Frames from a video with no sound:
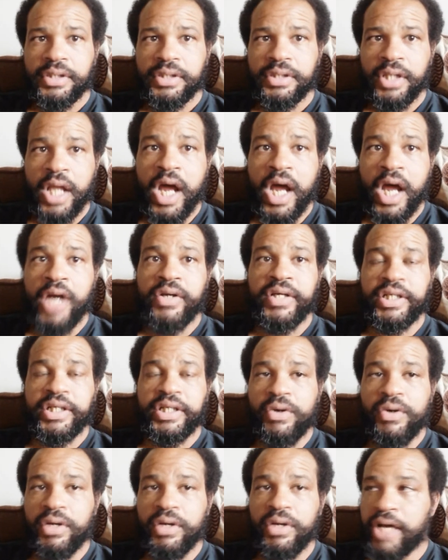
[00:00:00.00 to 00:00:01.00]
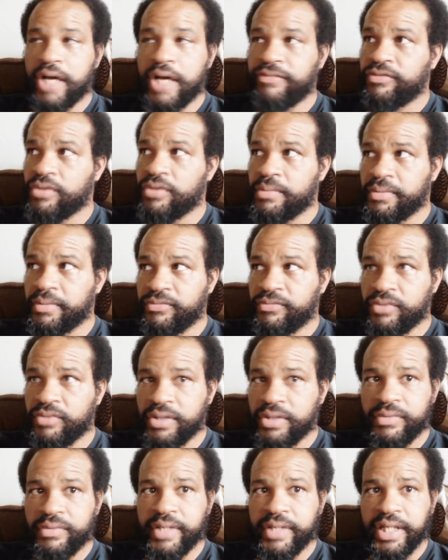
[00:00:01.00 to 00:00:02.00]
Lara had called out Floyd, but
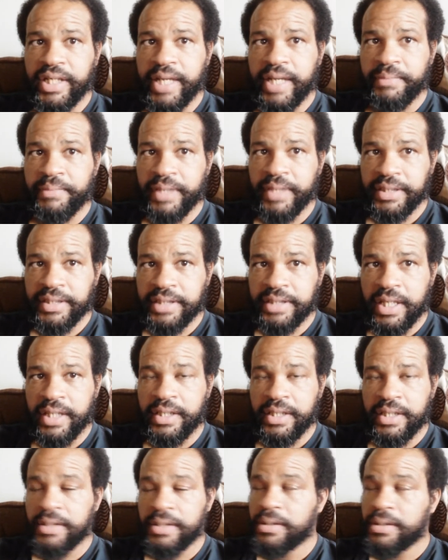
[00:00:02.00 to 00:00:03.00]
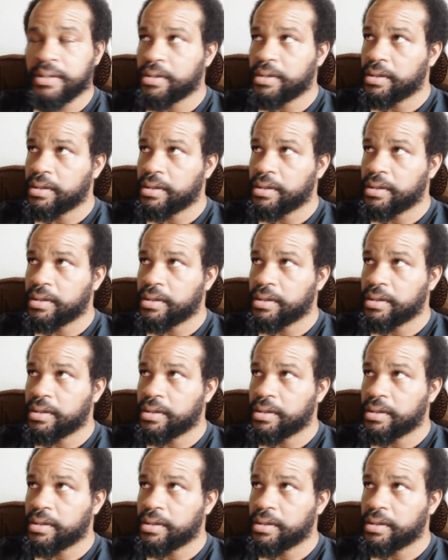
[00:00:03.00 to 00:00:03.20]
Floyd already had Maidana.